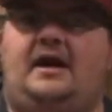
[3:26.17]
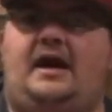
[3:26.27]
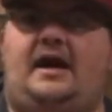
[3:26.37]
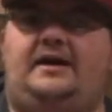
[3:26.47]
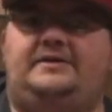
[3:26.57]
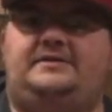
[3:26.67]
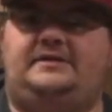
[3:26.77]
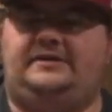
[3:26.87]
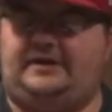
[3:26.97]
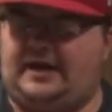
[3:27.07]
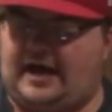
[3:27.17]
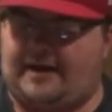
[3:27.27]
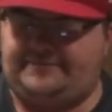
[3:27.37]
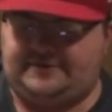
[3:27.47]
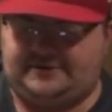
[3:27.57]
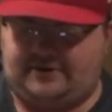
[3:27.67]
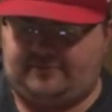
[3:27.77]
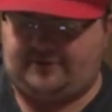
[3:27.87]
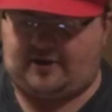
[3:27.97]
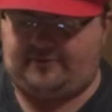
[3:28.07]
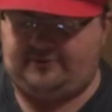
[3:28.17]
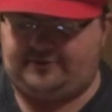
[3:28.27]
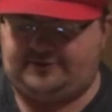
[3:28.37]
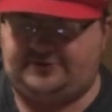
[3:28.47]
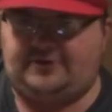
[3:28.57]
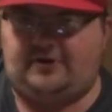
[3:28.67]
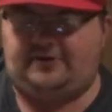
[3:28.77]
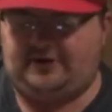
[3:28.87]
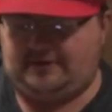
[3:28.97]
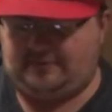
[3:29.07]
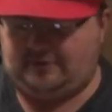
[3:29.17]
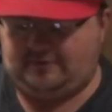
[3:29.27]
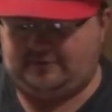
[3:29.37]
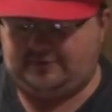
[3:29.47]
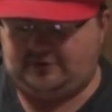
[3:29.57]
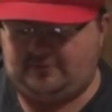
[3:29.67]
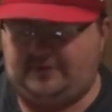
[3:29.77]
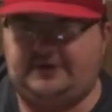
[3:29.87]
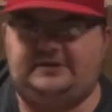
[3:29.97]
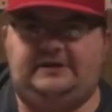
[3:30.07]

higher ceiling options, I would probably look to start them over Joe Mixon,